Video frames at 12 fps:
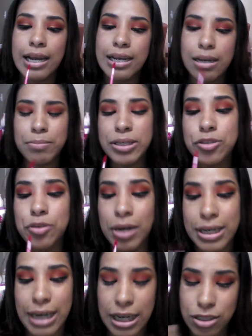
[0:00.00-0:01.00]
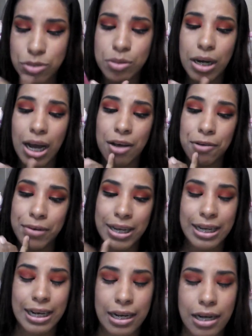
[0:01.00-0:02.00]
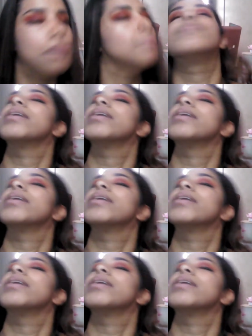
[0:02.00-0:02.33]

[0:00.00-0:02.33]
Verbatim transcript: Let me try it. I do have like um